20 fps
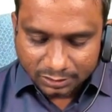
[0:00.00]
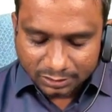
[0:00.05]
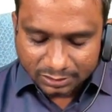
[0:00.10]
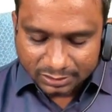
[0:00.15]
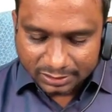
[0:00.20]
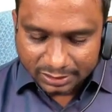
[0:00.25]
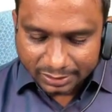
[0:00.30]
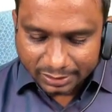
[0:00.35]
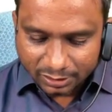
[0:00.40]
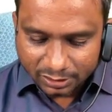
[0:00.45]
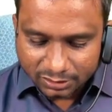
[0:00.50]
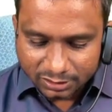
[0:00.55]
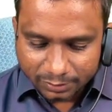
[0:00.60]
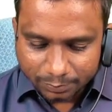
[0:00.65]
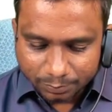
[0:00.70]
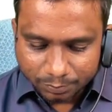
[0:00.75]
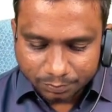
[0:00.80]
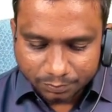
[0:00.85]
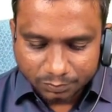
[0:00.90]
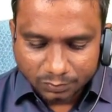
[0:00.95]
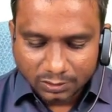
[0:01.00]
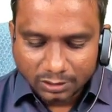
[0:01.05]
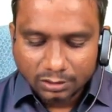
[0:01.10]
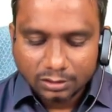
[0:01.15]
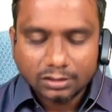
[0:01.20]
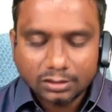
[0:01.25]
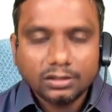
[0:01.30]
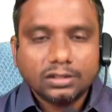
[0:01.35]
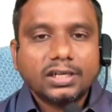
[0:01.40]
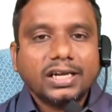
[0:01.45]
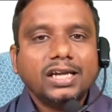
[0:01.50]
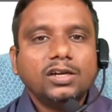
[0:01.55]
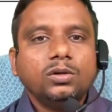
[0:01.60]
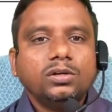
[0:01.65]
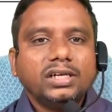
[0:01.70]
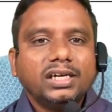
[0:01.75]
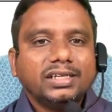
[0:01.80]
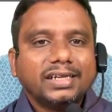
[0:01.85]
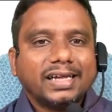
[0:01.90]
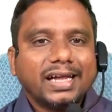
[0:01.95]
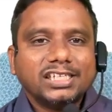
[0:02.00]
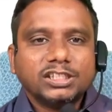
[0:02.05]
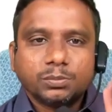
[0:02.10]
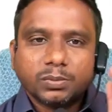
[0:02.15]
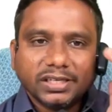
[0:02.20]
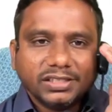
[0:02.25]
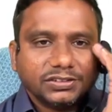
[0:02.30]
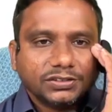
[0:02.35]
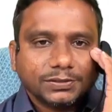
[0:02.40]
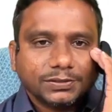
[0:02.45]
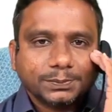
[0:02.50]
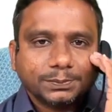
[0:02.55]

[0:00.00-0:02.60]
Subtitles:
Second step. Calculate cash price.